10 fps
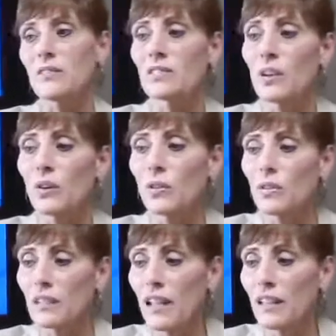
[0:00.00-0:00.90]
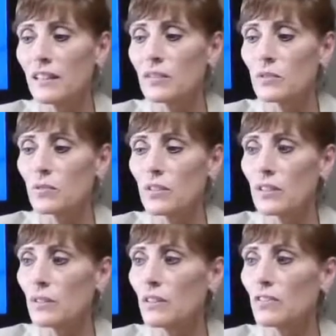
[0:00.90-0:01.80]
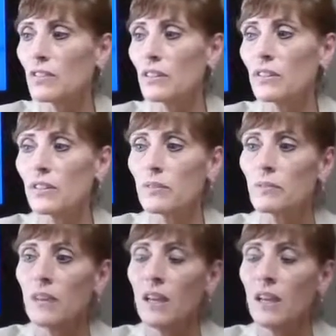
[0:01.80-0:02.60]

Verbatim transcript: So that is really great for your liver.